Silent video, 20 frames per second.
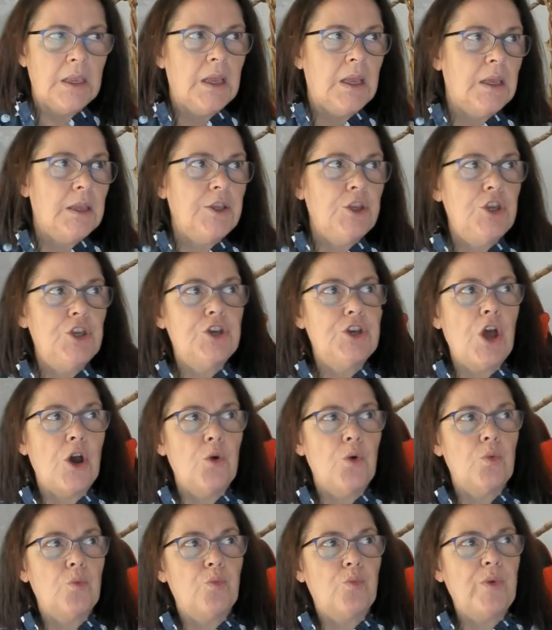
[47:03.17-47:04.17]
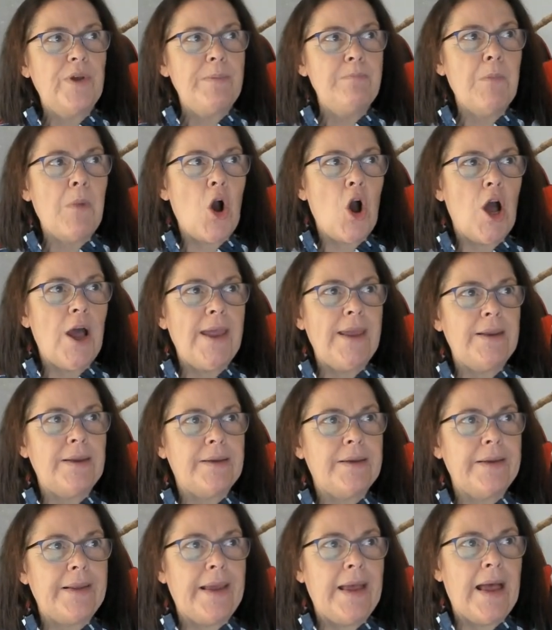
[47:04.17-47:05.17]
you know, we
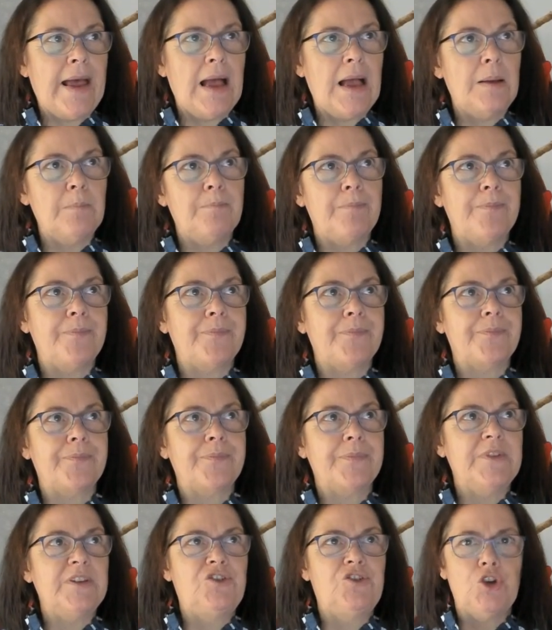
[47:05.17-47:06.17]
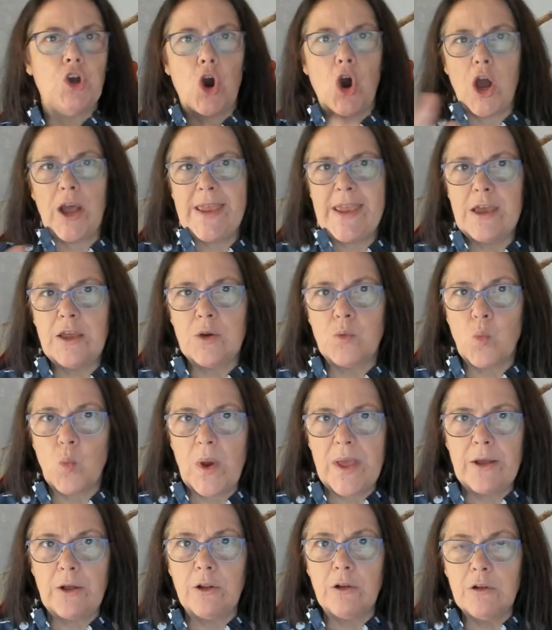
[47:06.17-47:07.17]
might diet
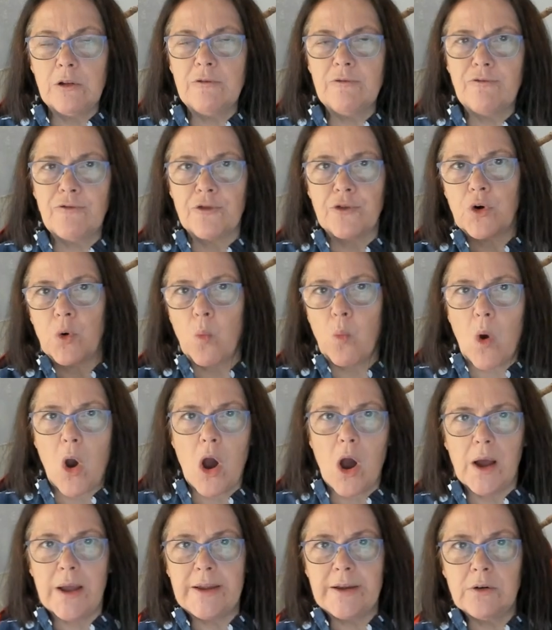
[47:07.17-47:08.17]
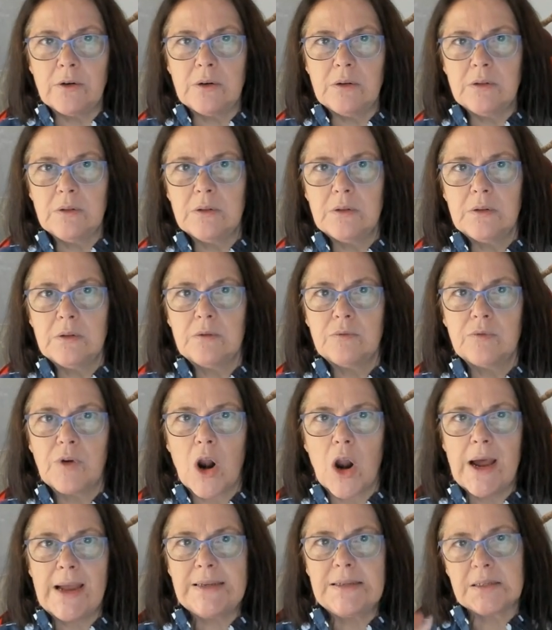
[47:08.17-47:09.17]
well for a while,
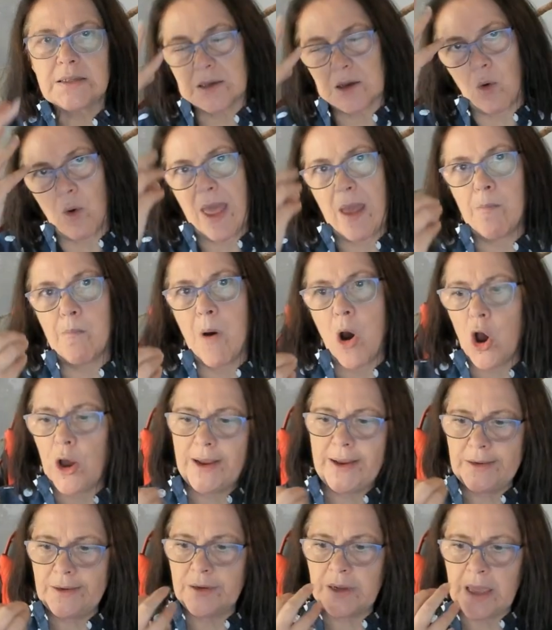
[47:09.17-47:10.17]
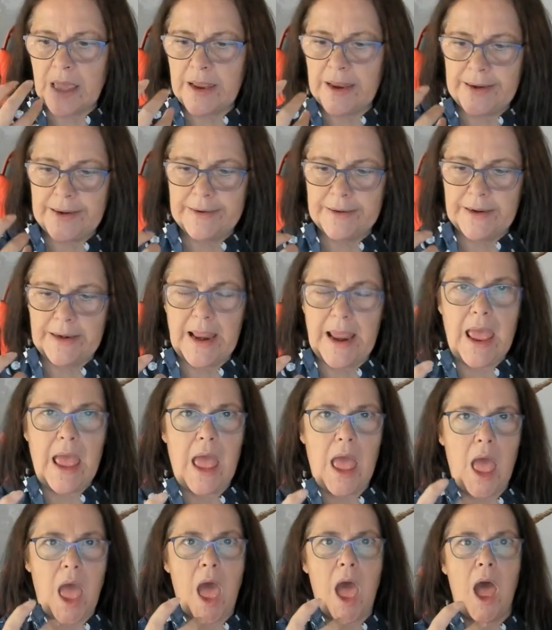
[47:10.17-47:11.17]
right? So our mind can
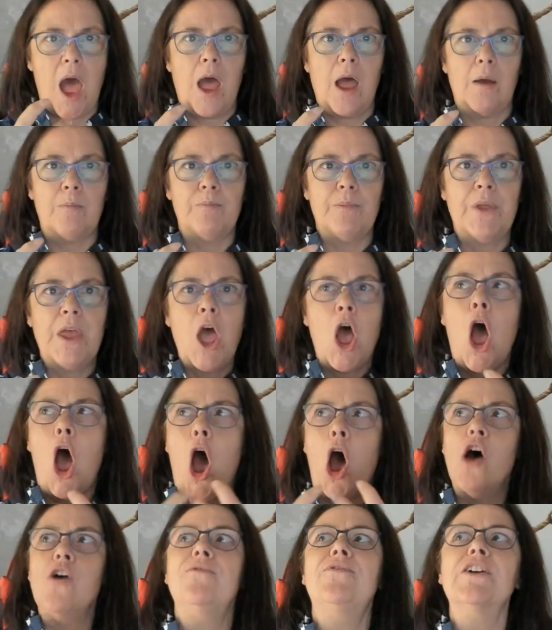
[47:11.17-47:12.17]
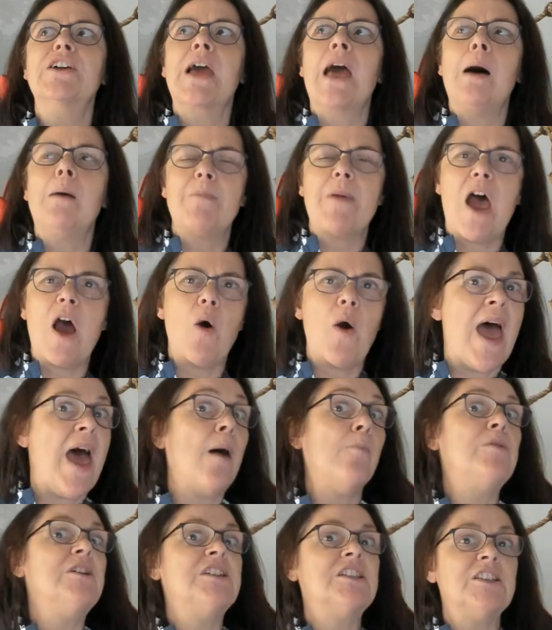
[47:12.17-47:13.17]
overcome our
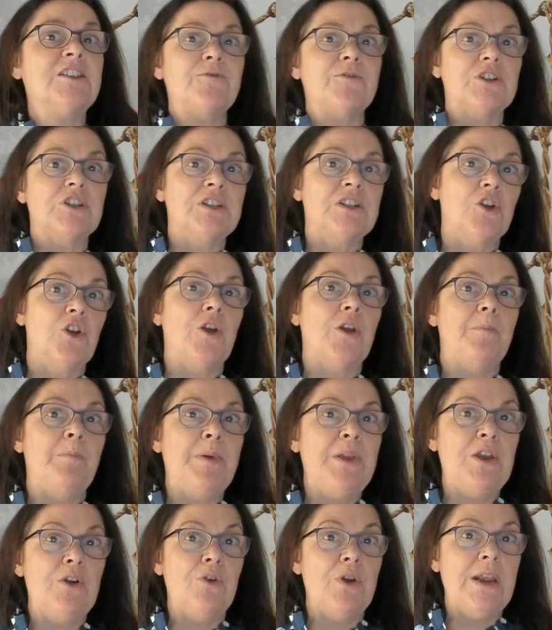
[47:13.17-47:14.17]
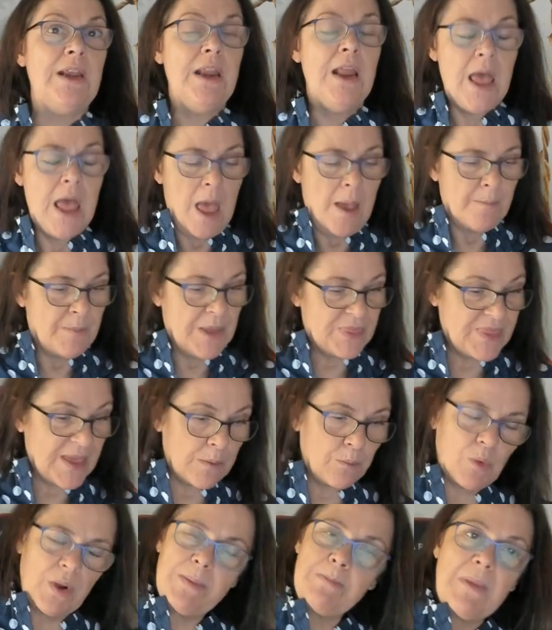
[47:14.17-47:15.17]
habits for a certain period, but
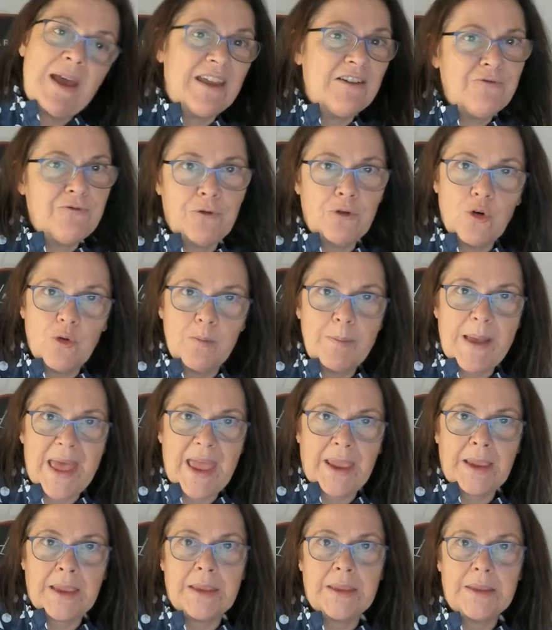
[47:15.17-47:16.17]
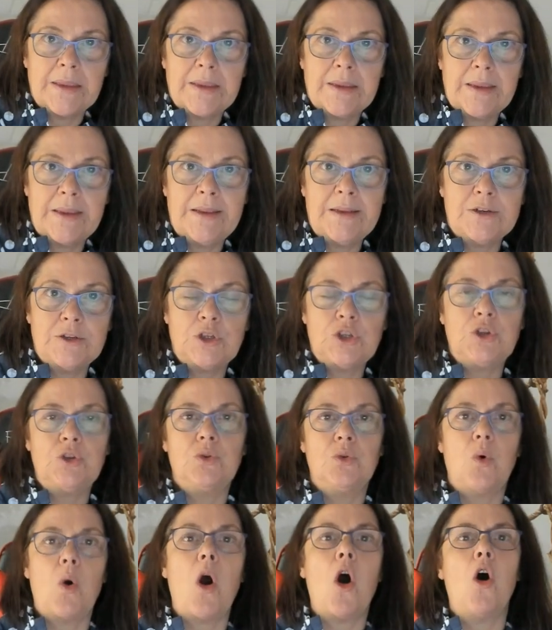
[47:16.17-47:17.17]
then we may fall back
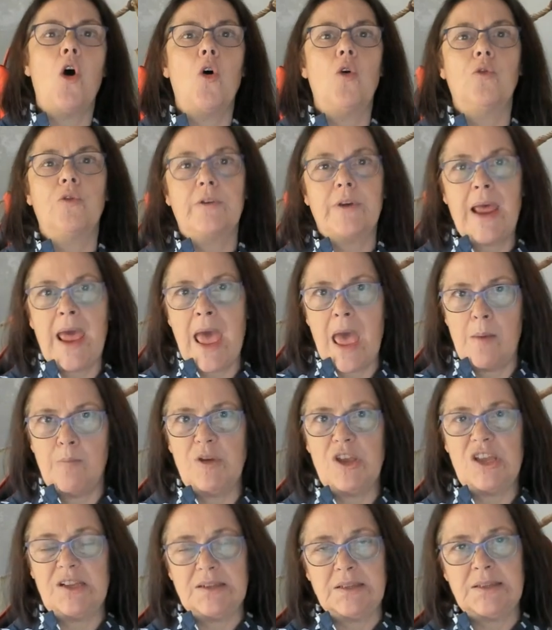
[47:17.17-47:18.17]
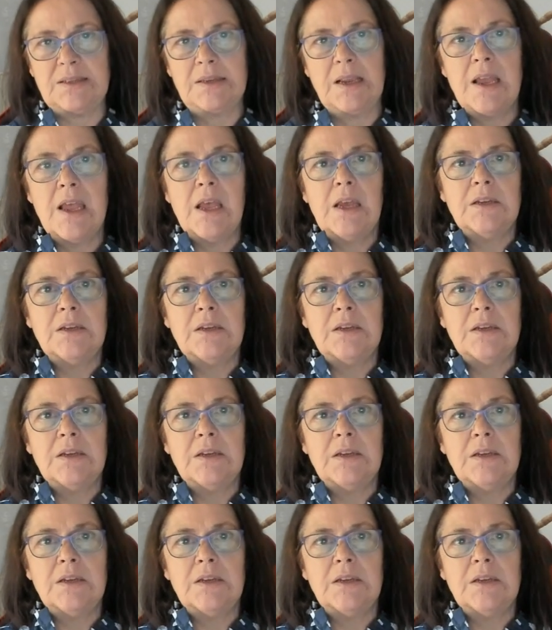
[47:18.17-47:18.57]
into old habits.